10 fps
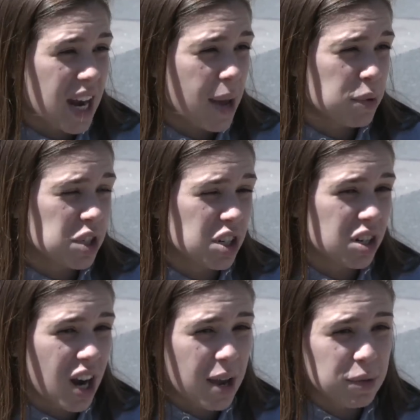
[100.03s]
happened to
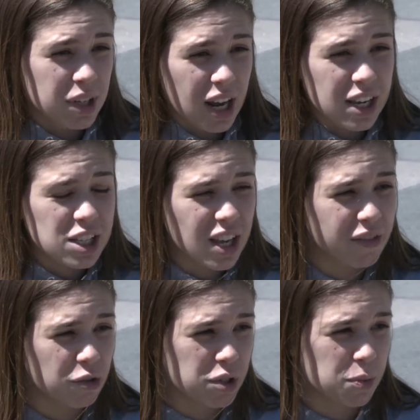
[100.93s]
her. I mean, I guess
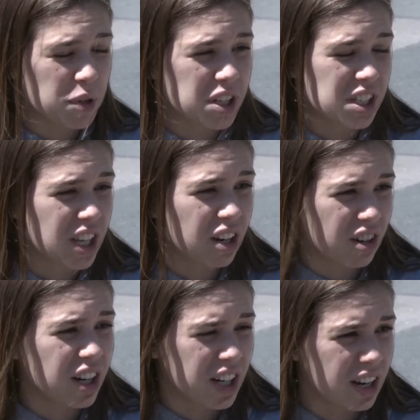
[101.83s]
everyone's pretty scared
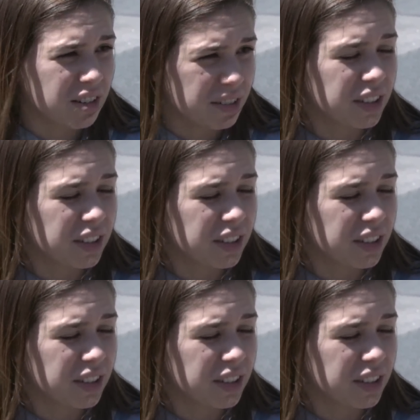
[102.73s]
right now.